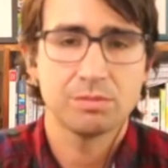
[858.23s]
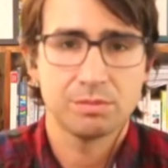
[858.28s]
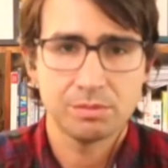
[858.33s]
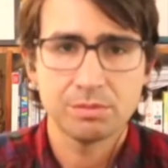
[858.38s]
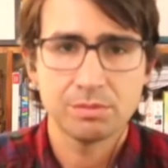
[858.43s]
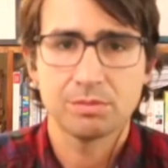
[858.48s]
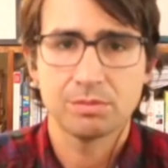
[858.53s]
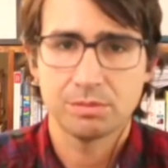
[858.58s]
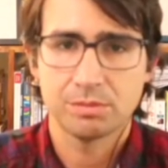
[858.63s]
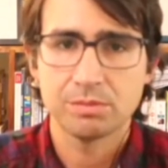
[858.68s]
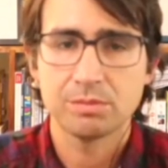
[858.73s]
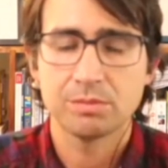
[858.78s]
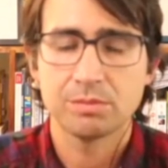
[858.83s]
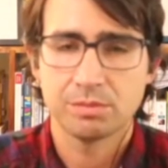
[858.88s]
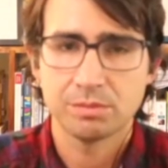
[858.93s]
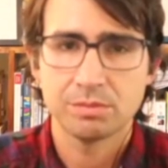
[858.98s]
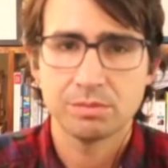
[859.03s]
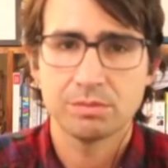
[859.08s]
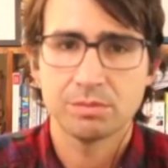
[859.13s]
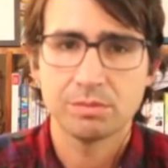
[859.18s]

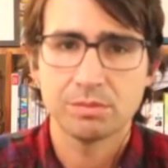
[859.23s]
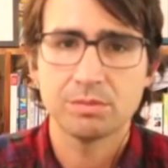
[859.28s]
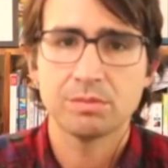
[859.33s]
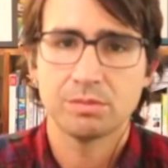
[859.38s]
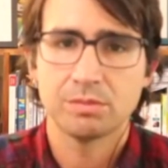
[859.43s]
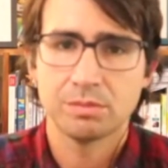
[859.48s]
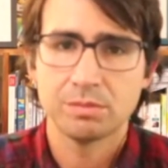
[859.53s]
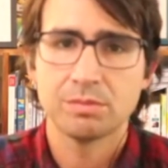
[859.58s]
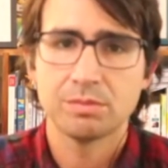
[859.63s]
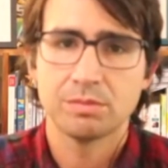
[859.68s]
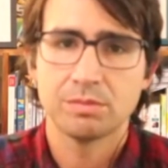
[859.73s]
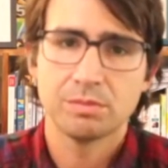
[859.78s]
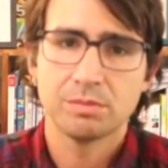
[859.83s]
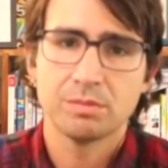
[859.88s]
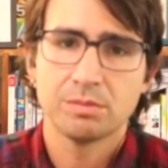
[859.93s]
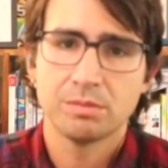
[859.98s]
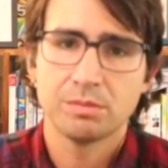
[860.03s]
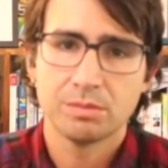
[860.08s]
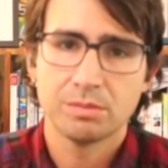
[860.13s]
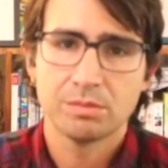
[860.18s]

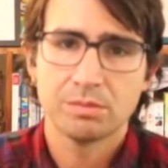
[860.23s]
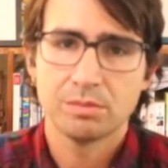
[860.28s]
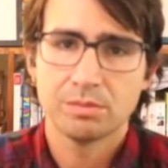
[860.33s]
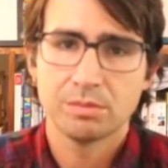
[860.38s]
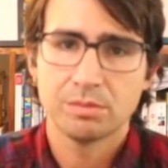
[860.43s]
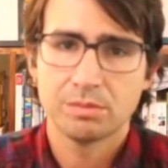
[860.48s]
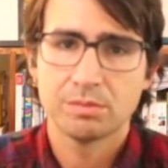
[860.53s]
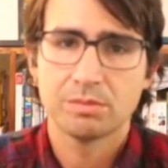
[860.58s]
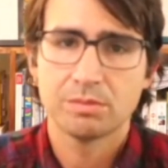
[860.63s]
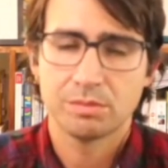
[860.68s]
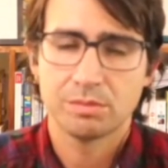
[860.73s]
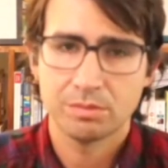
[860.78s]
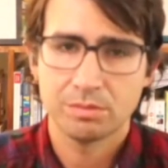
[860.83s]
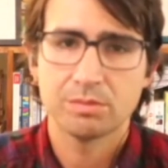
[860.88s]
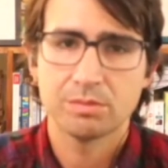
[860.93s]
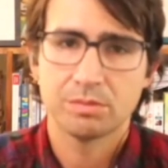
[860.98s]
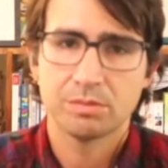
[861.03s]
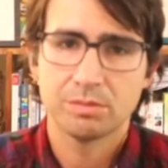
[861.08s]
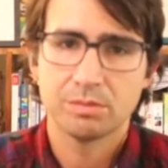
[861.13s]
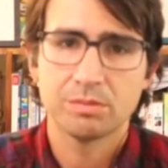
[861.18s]

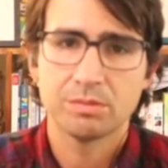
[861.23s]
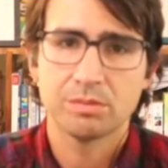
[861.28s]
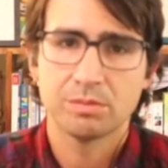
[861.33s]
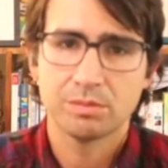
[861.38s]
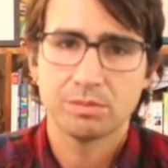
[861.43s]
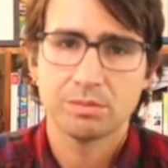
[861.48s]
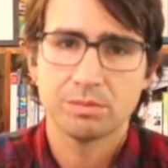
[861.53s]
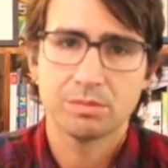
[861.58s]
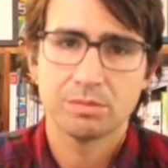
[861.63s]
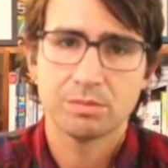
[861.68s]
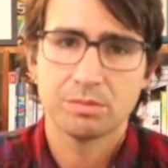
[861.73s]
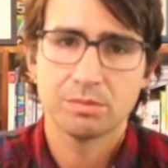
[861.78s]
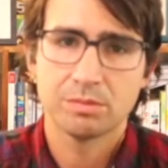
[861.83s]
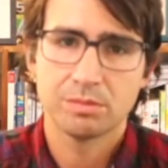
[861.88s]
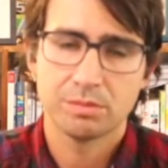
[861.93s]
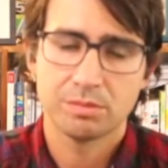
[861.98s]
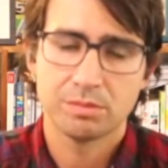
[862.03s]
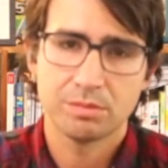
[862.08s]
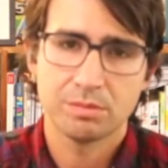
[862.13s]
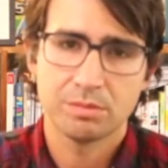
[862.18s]

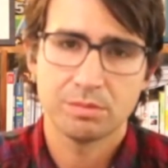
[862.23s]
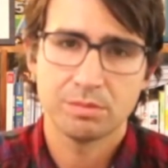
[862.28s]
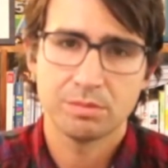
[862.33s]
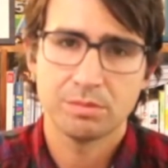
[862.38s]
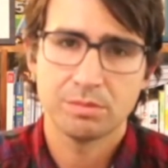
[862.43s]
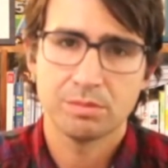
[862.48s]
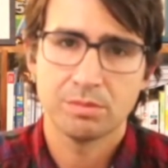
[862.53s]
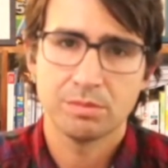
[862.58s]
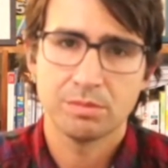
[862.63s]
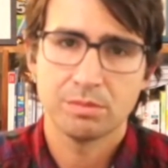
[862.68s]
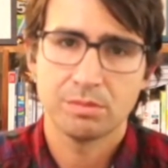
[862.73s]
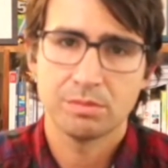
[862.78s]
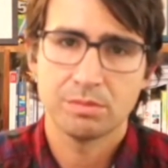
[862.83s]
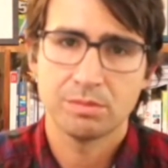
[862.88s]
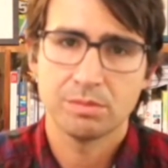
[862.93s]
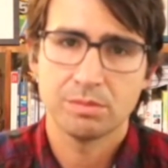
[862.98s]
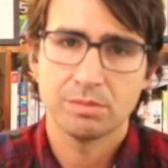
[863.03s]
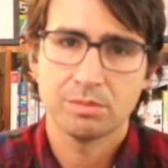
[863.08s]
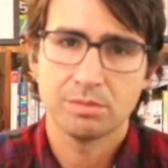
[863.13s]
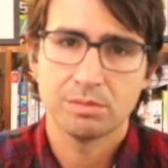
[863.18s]

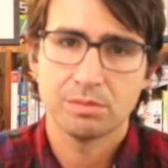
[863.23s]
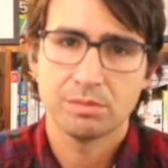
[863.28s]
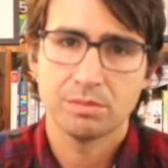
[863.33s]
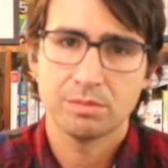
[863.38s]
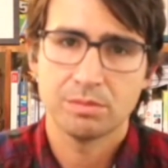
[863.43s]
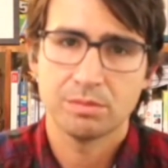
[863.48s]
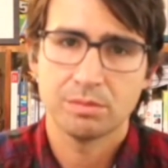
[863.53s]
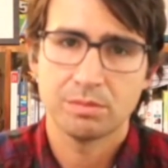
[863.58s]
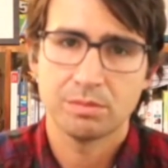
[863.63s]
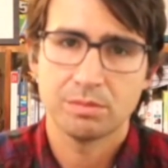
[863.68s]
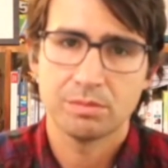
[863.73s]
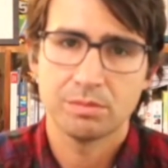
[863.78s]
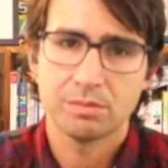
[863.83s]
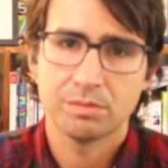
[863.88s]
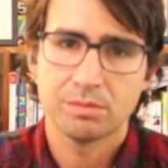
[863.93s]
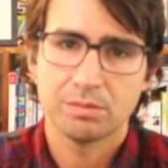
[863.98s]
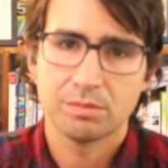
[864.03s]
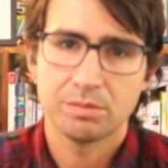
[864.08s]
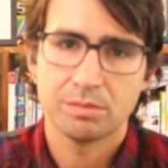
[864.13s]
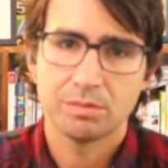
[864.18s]

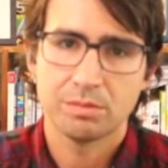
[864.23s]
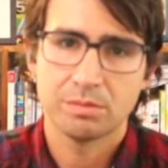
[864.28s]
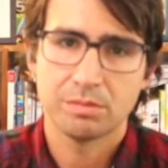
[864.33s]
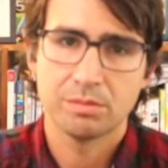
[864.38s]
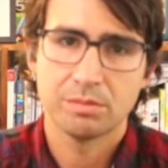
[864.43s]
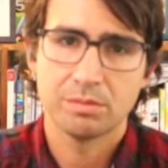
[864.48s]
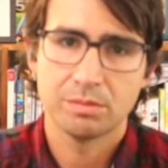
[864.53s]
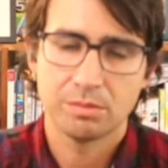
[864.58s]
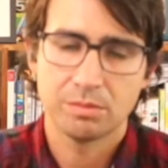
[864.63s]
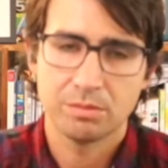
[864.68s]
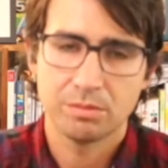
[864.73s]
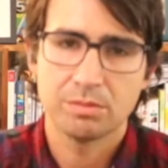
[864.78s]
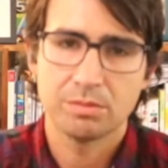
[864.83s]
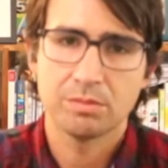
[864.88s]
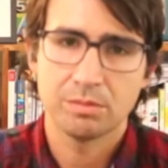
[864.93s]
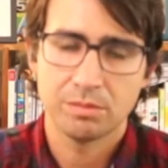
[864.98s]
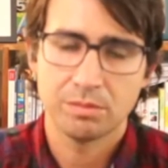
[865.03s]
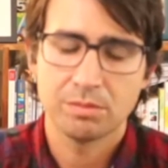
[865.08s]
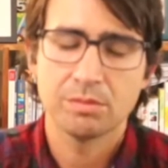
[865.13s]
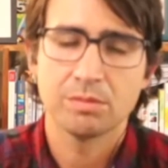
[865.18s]

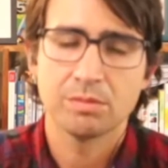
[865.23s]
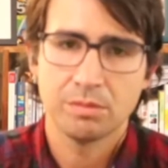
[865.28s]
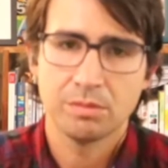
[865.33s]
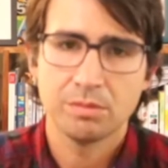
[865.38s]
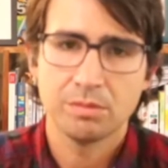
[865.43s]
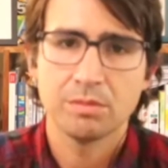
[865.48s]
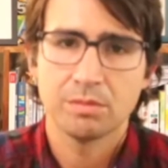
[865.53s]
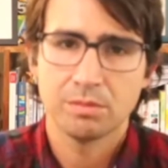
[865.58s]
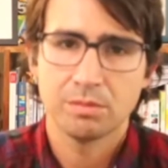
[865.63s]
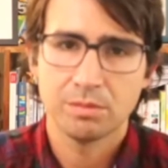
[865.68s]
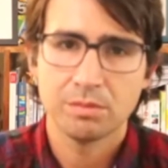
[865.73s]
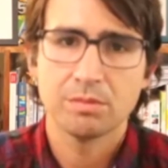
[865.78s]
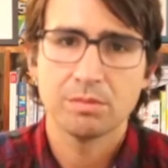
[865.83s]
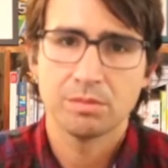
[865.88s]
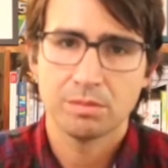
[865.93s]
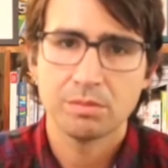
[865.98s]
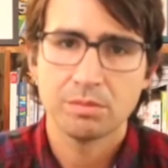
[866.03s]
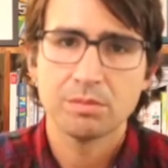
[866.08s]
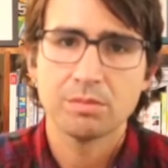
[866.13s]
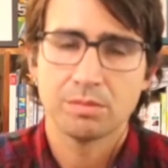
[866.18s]
This person isn't speaking.